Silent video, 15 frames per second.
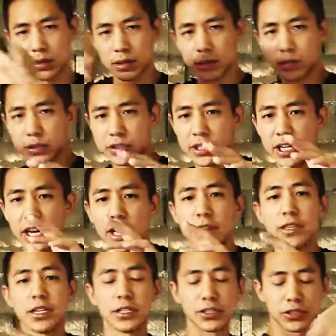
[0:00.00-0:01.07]
Once
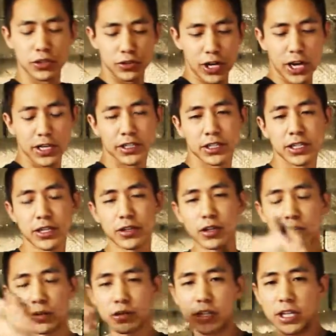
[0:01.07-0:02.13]
again, these strikes can either
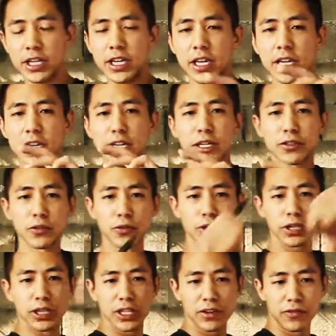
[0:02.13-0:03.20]
go to the kidneys or the
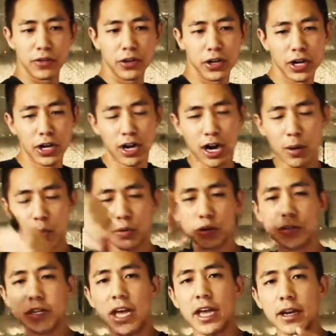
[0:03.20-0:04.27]
liver in an
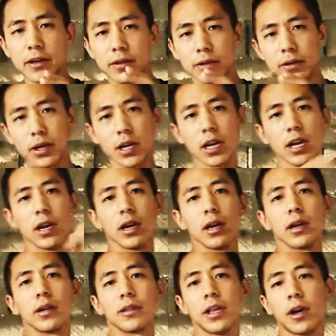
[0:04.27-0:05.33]
upwards angle.
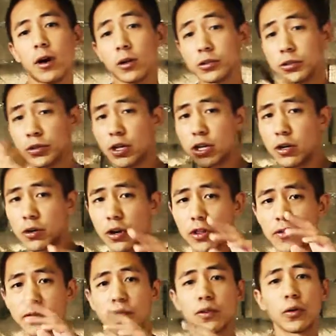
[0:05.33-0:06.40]
They also can go to
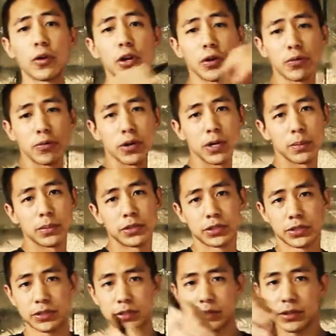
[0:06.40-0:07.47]
the floating
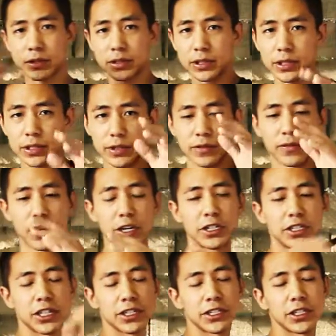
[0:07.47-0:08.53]
ribs, a very
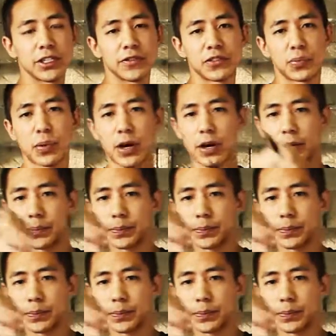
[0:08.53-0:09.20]
sensitive spot.